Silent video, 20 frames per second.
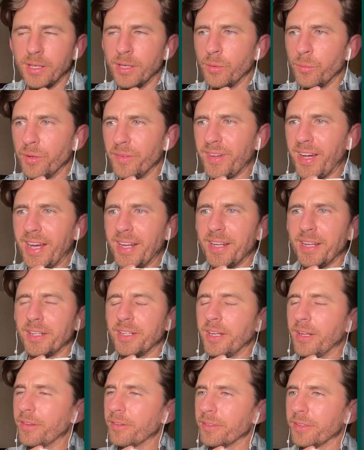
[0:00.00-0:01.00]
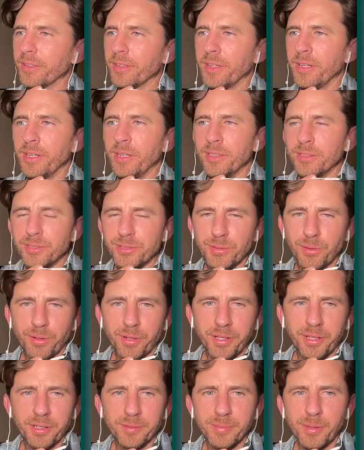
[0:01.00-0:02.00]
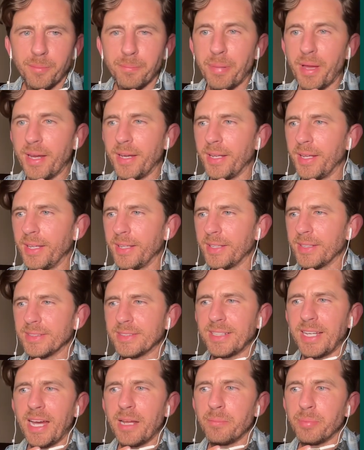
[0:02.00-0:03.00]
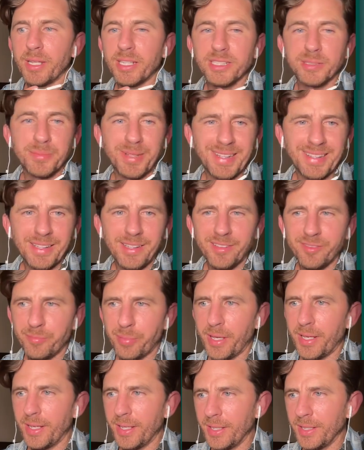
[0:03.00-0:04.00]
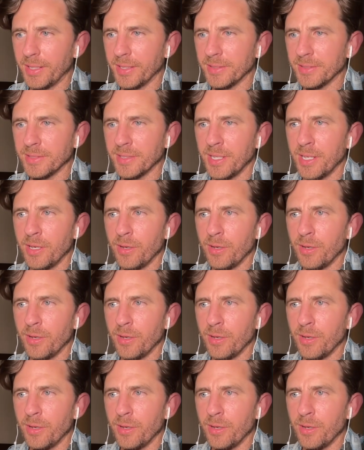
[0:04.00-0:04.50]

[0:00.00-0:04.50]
We've got another story here about Ben Higgins. God bless him. I love Ben Higgins.